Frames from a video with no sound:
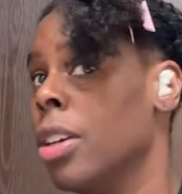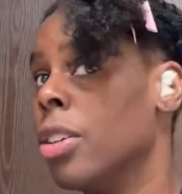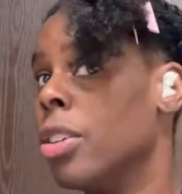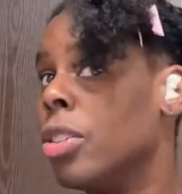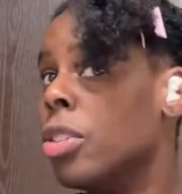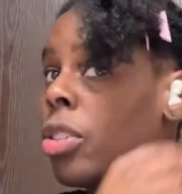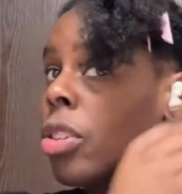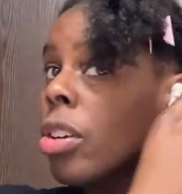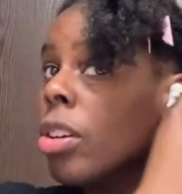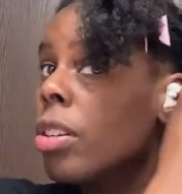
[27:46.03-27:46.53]

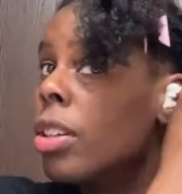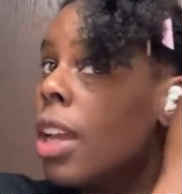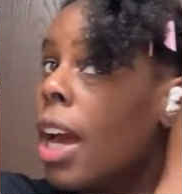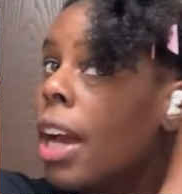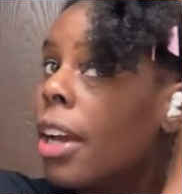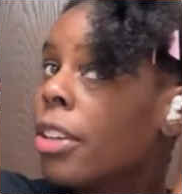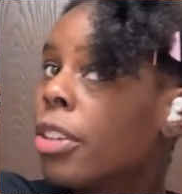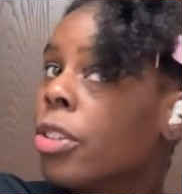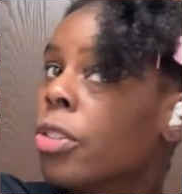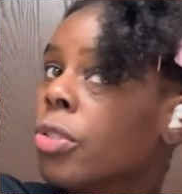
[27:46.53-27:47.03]
you're
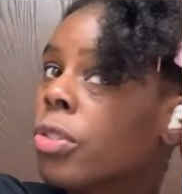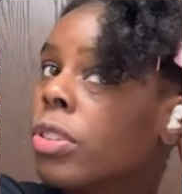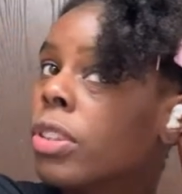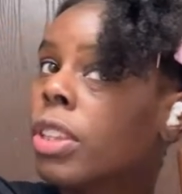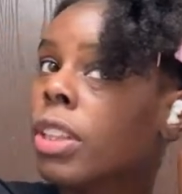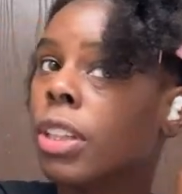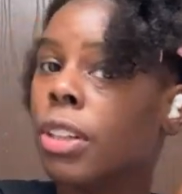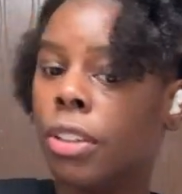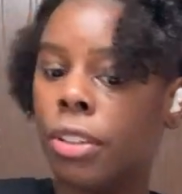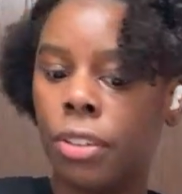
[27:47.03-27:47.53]
not used
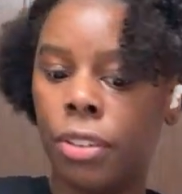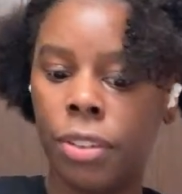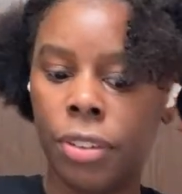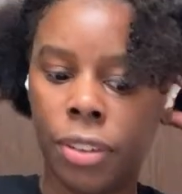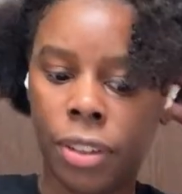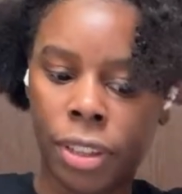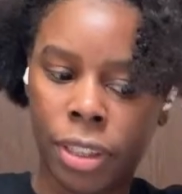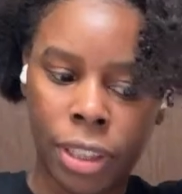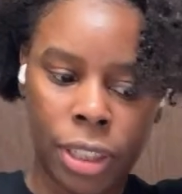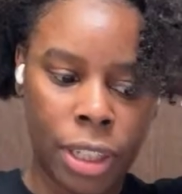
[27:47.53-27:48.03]
to
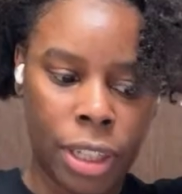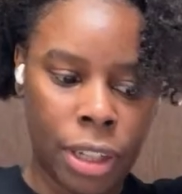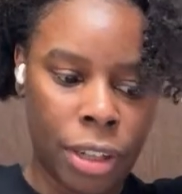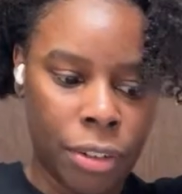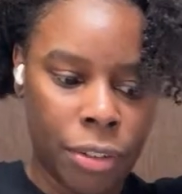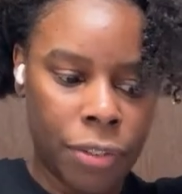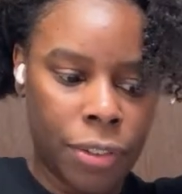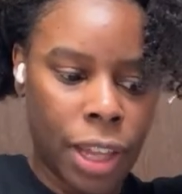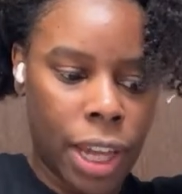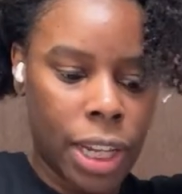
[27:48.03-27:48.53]

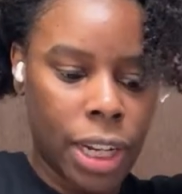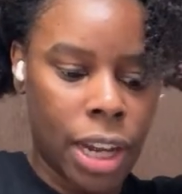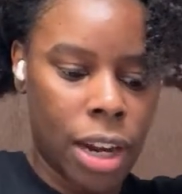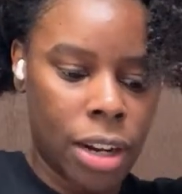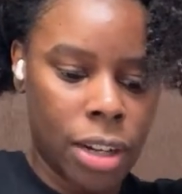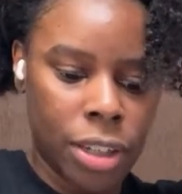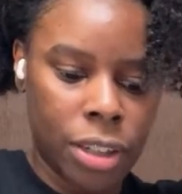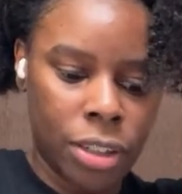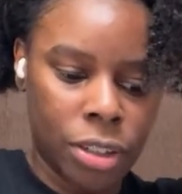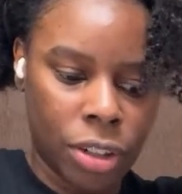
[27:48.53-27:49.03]
flat
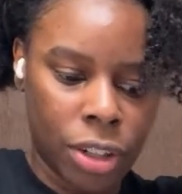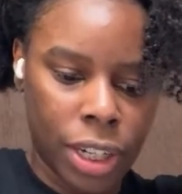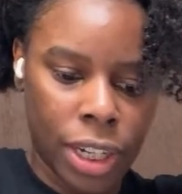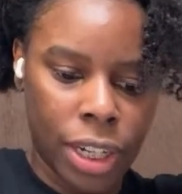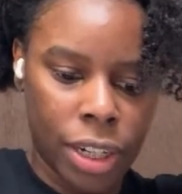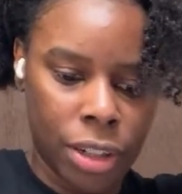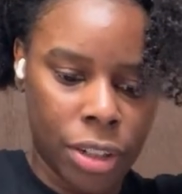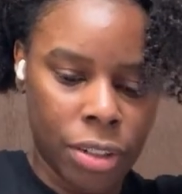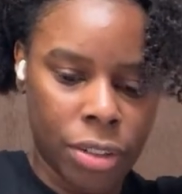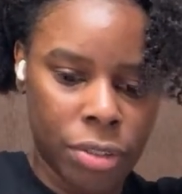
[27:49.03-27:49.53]
ironing your
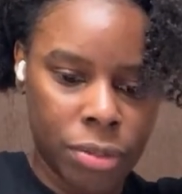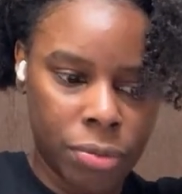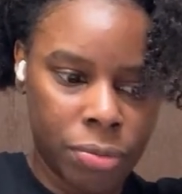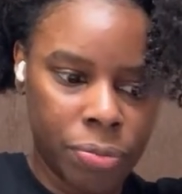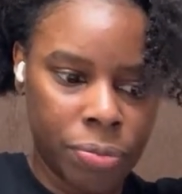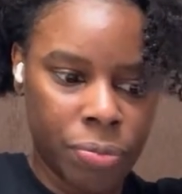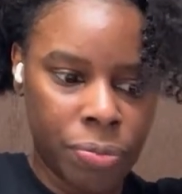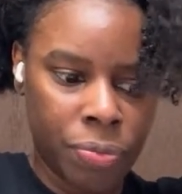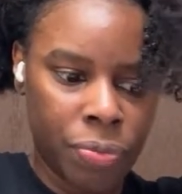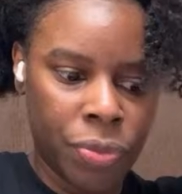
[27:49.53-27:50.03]
hair,
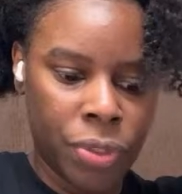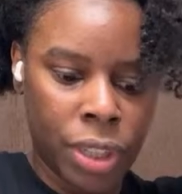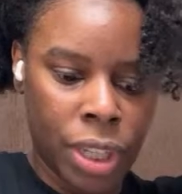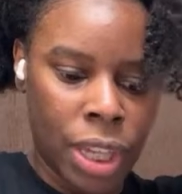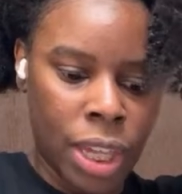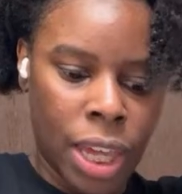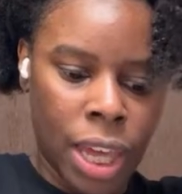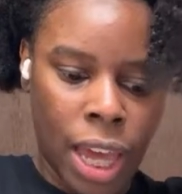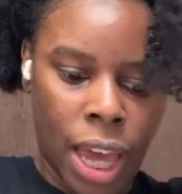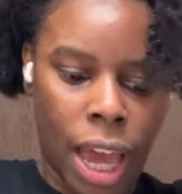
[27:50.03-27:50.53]

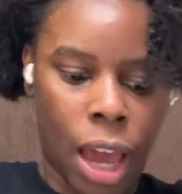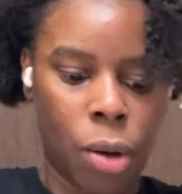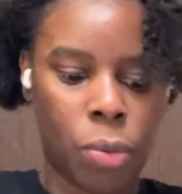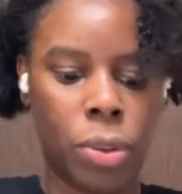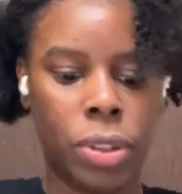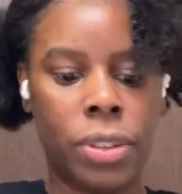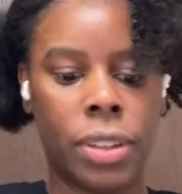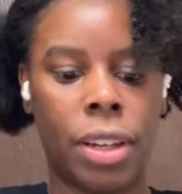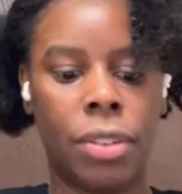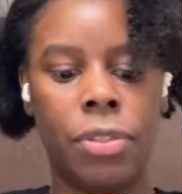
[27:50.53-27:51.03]
I
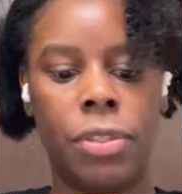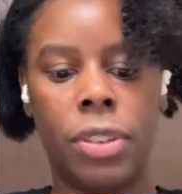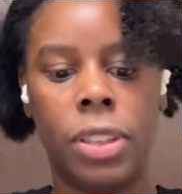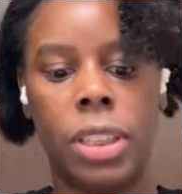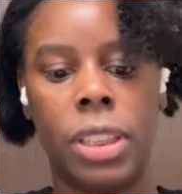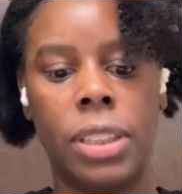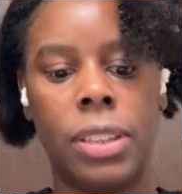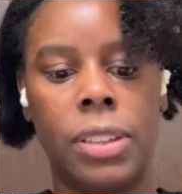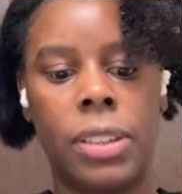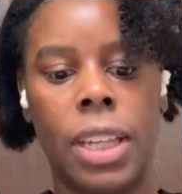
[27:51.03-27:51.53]
would
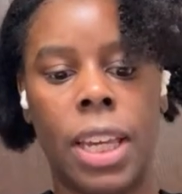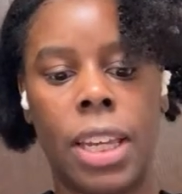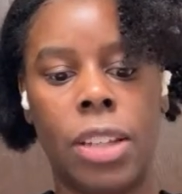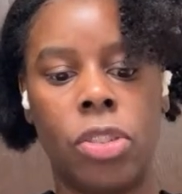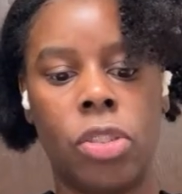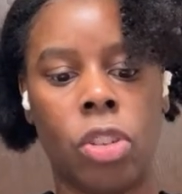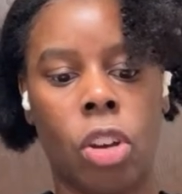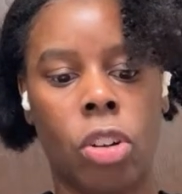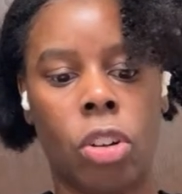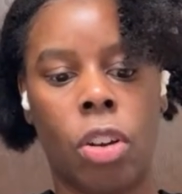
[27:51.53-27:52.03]
definitely say
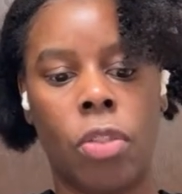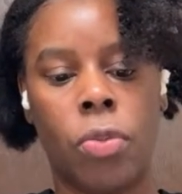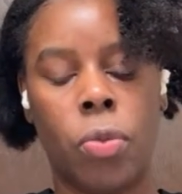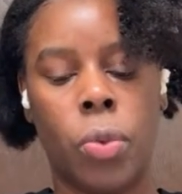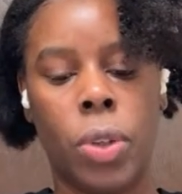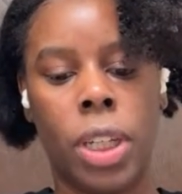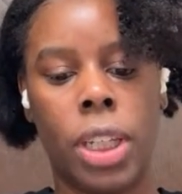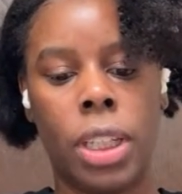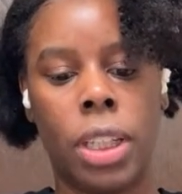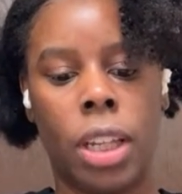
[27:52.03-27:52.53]
start off
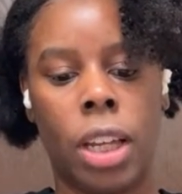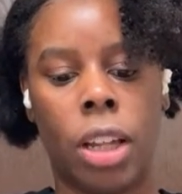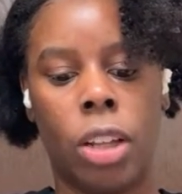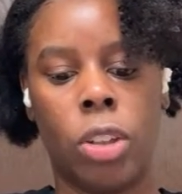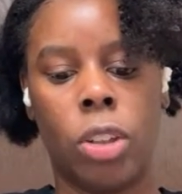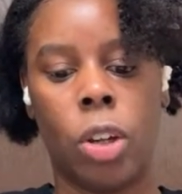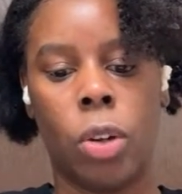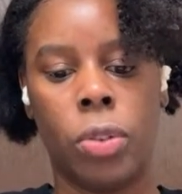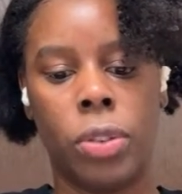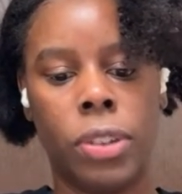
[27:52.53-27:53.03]
with a
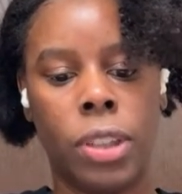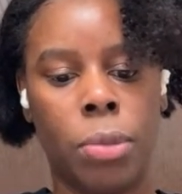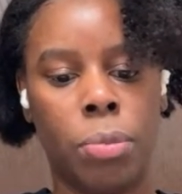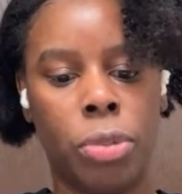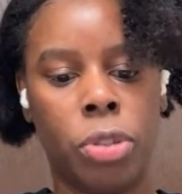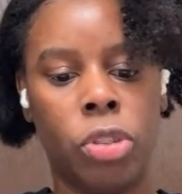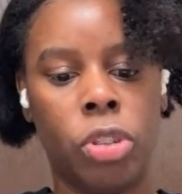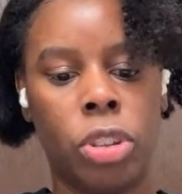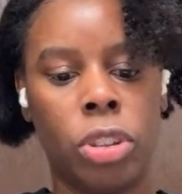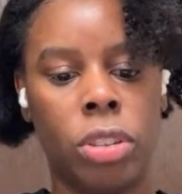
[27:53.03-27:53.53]
low
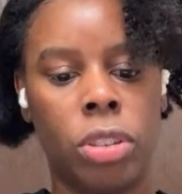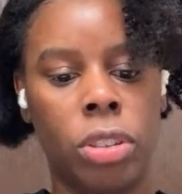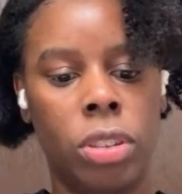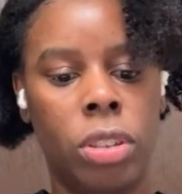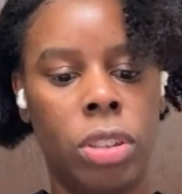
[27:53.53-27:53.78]
temperature,